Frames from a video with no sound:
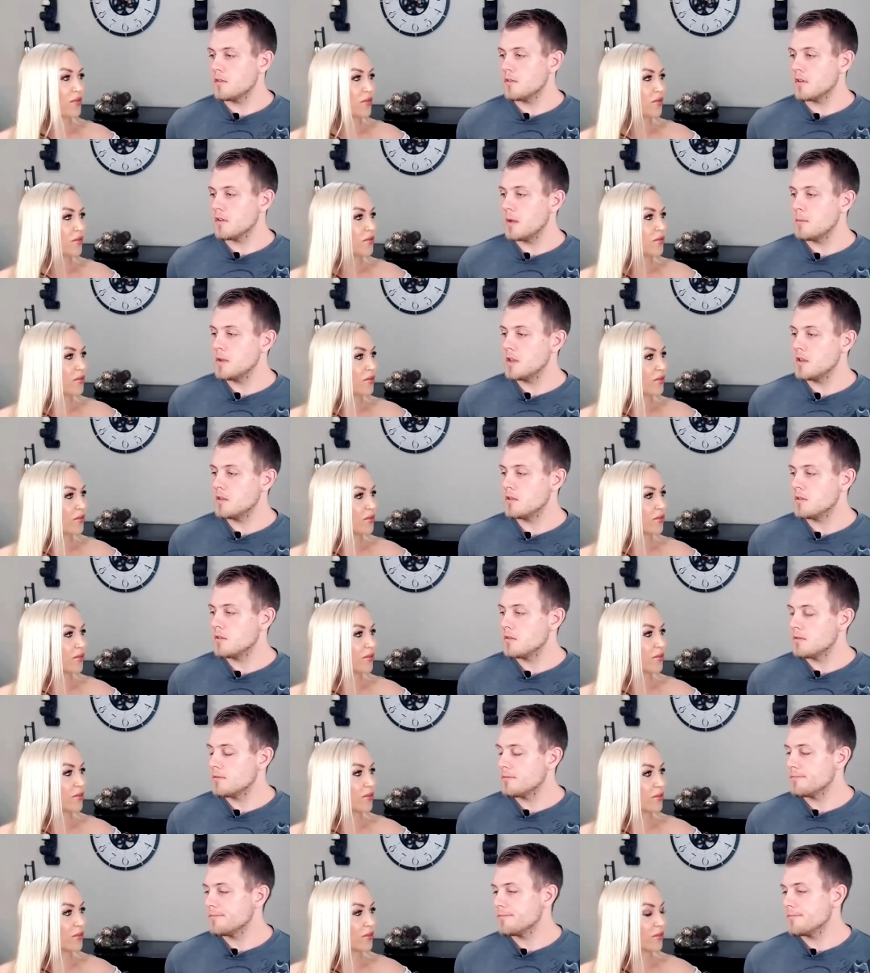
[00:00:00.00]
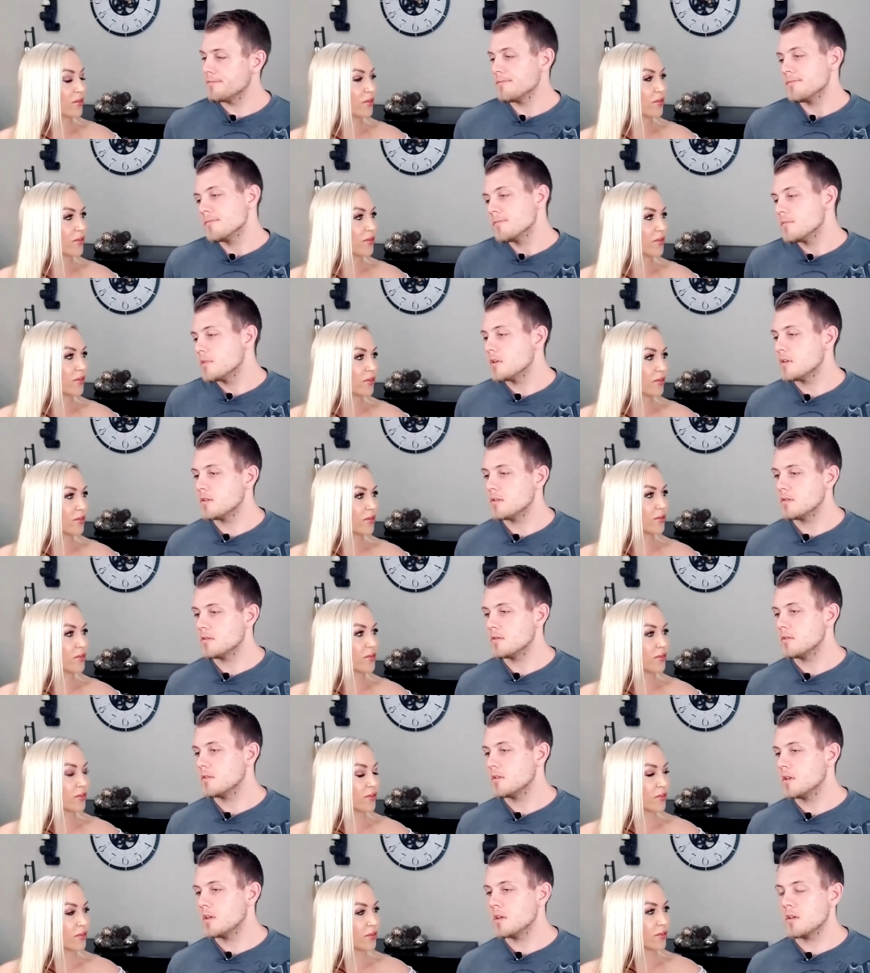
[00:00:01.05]
Speaker 1: I mean,
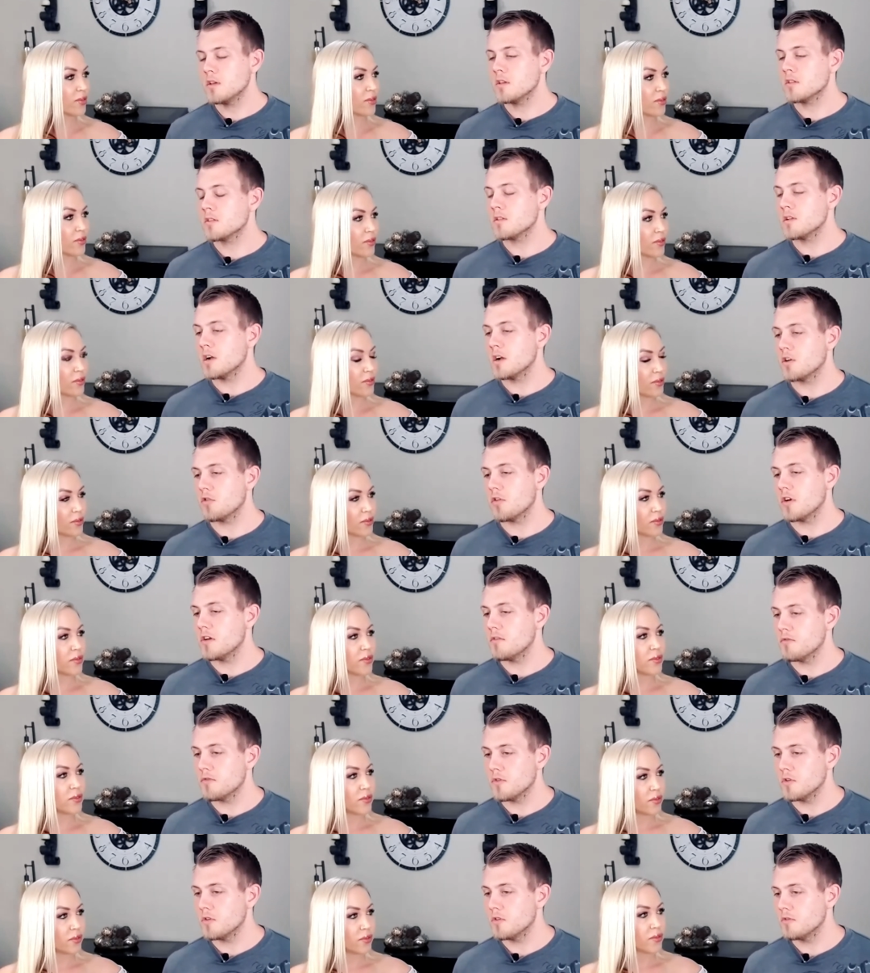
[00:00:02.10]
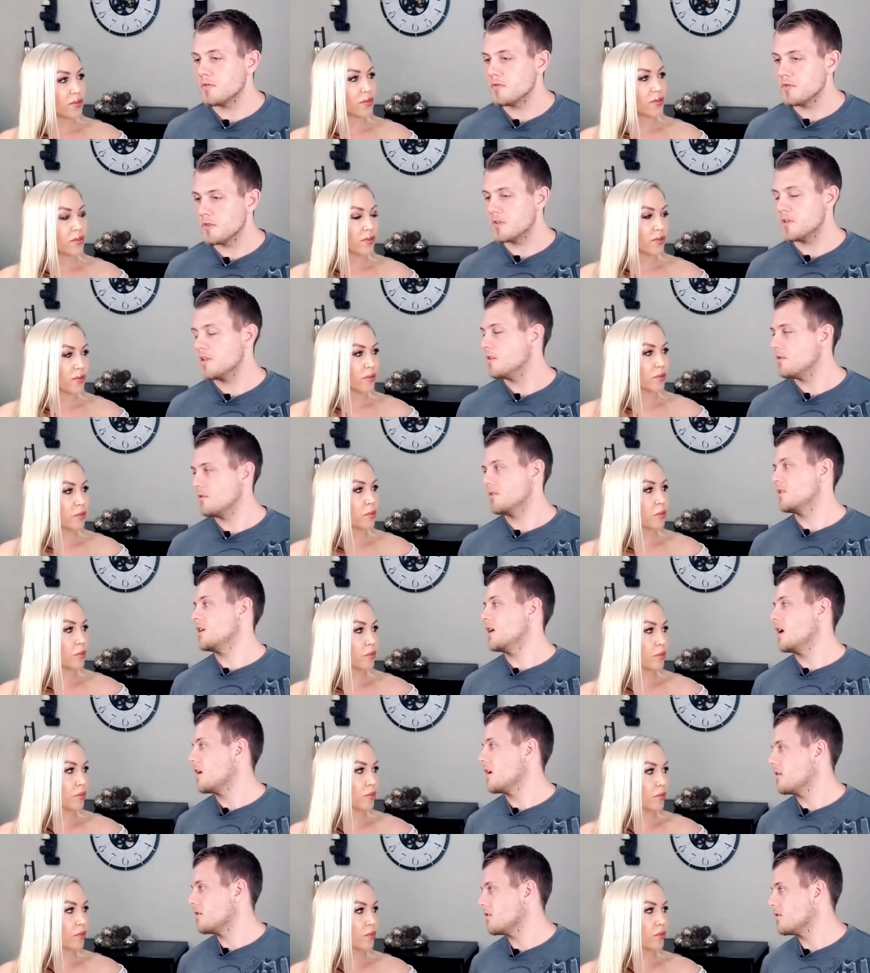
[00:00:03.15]
it, it's not great for fertility
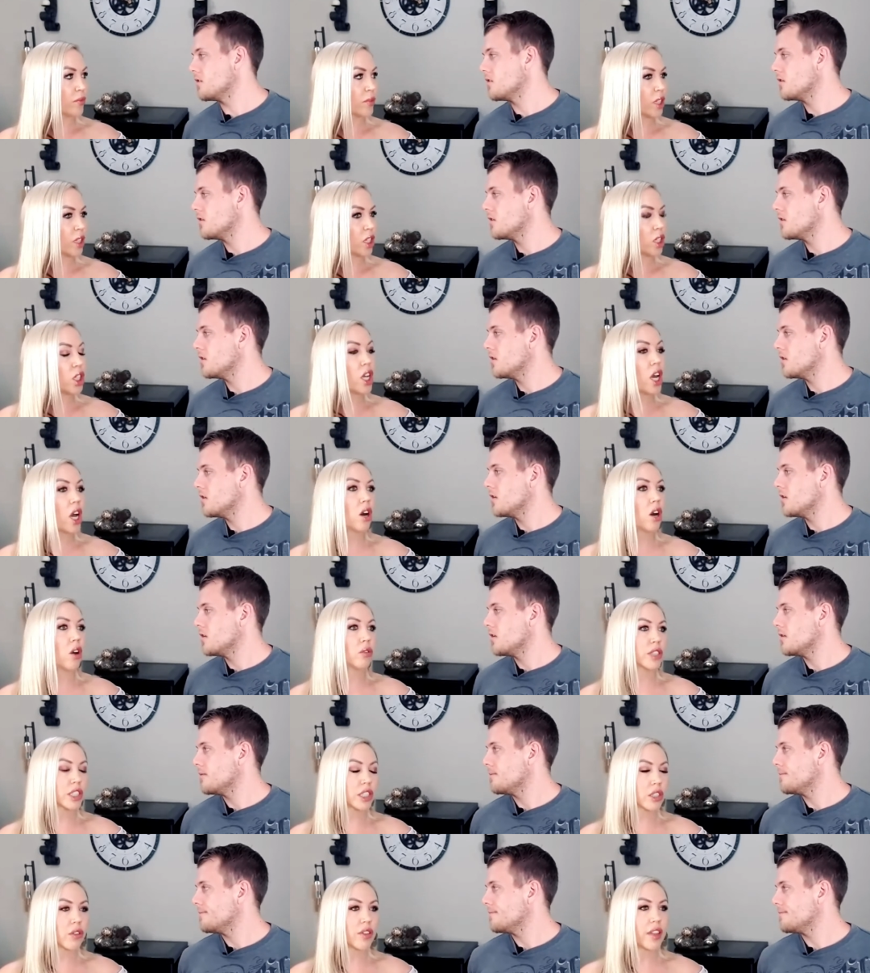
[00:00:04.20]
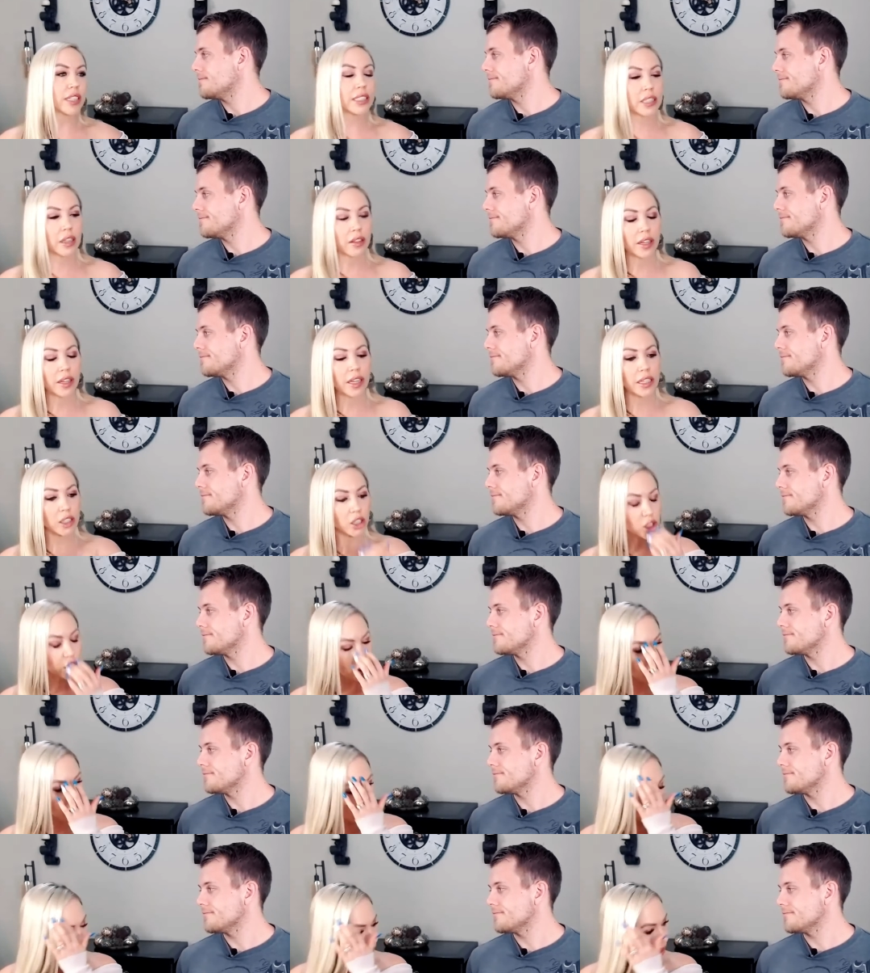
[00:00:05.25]
either.
Speaker 2: No. So that's the thing too.
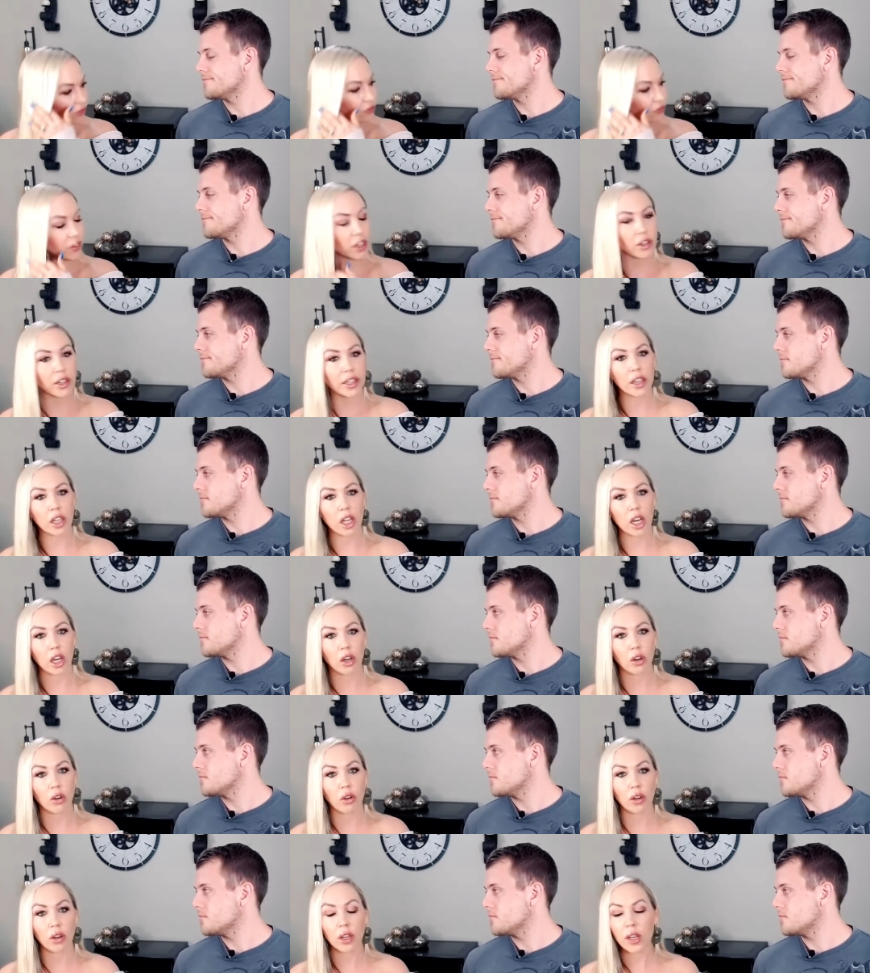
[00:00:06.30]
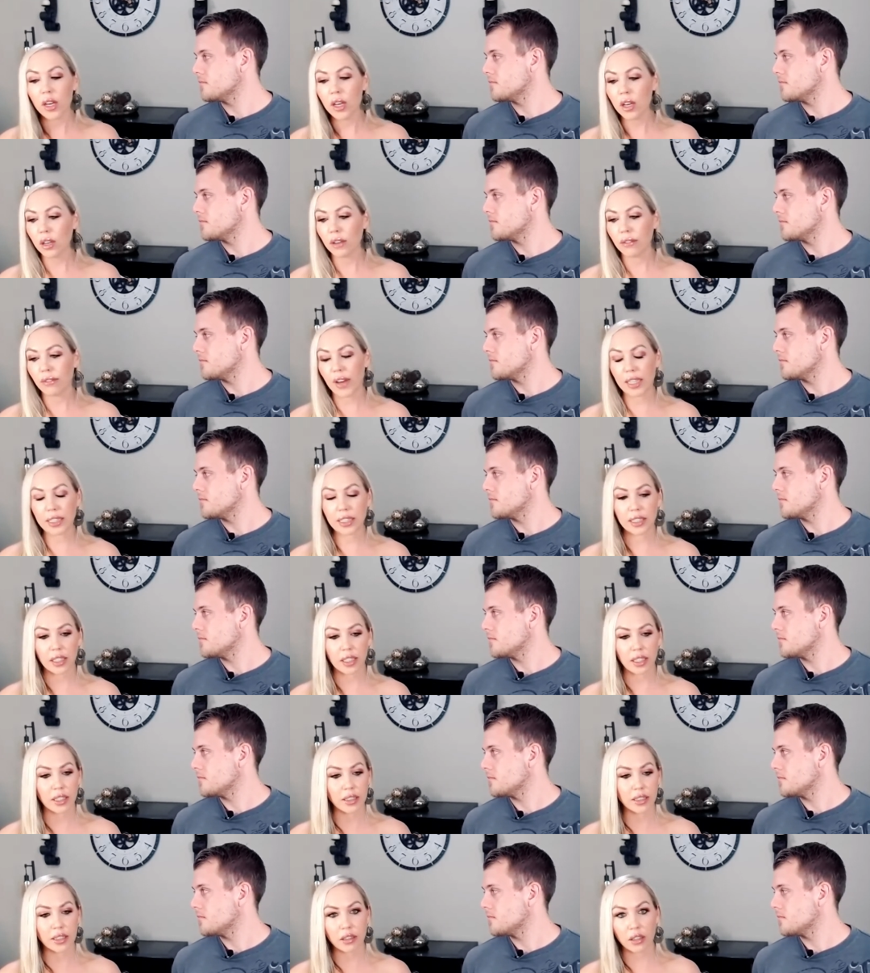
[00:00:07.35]
I had very low fasting
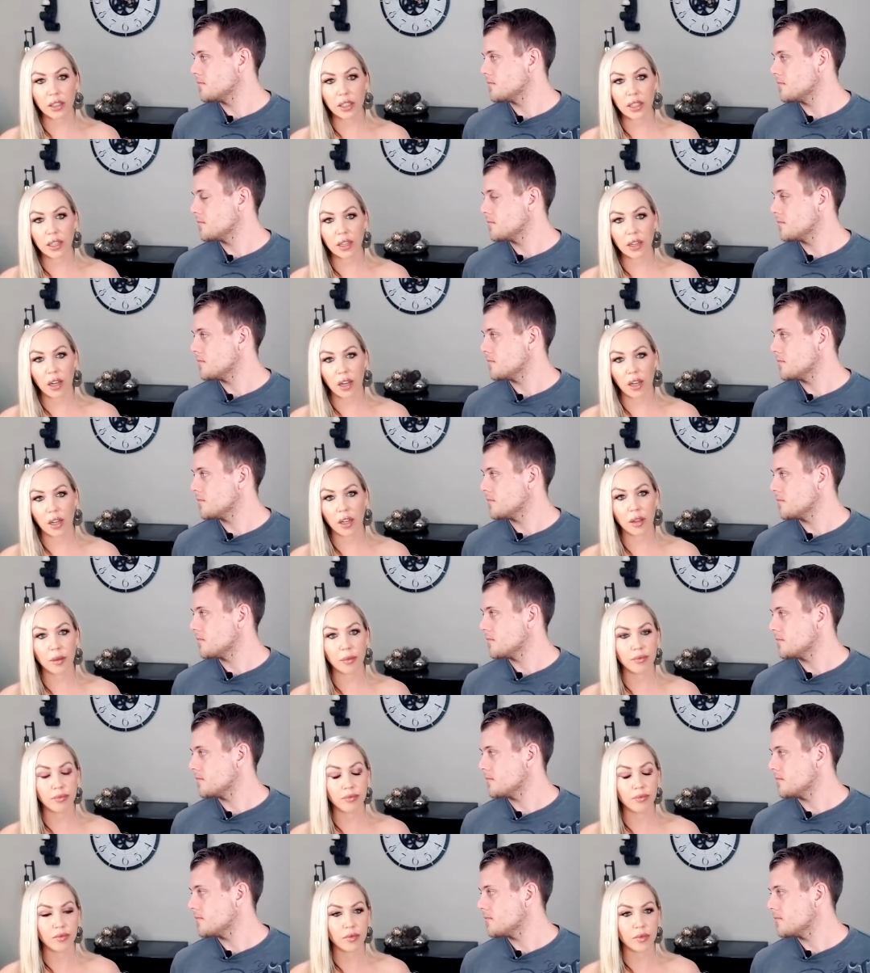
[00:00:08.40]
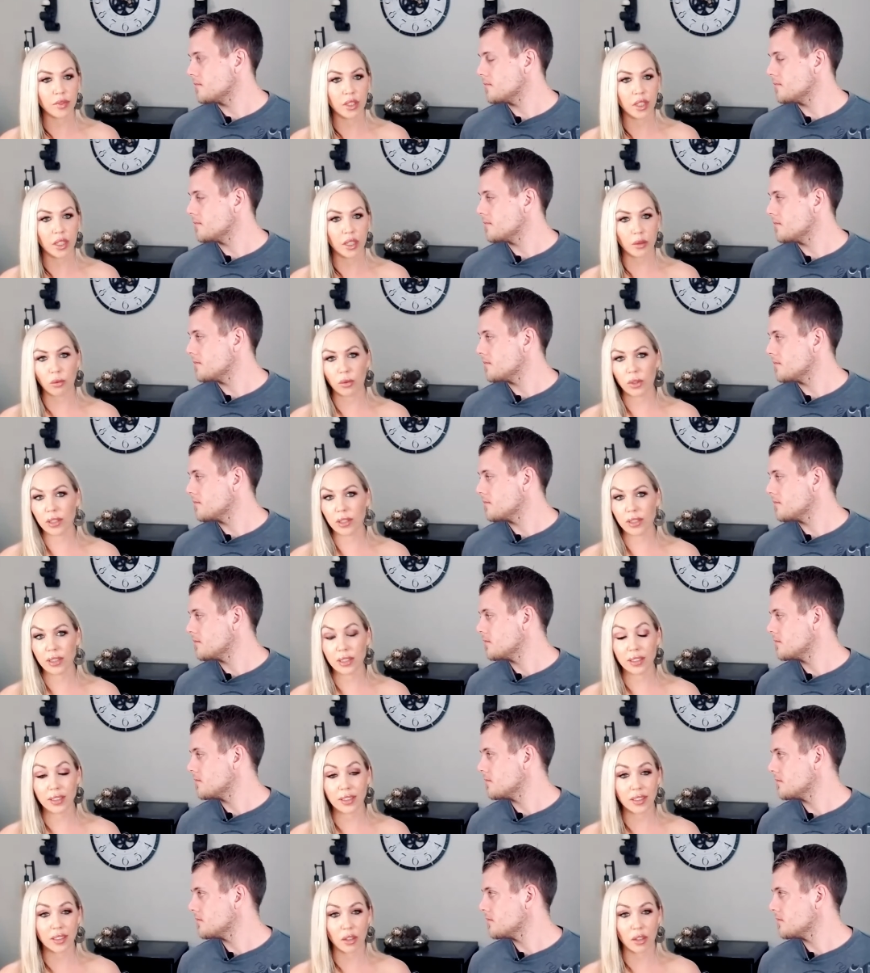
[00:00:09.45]
insulin. Um, it was